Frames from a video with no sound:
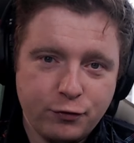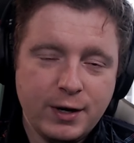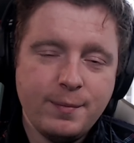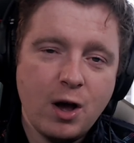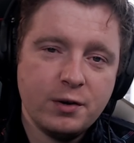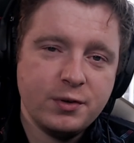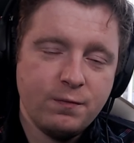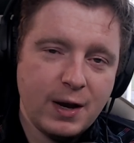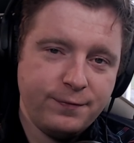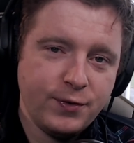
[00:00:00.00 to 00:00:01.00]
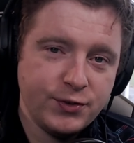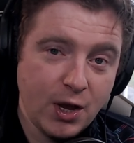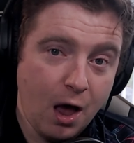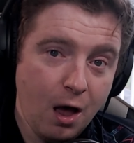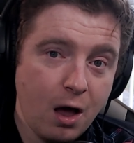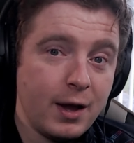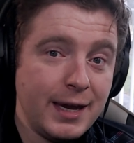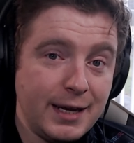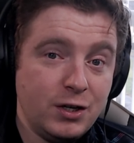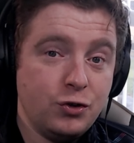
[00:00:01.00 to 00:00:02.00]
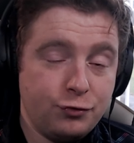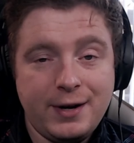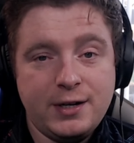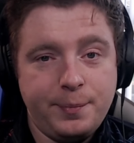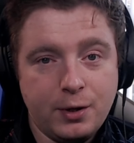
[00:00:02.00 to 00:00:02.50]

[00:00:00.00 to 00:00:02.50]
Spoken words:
Marksman rifles are incredible.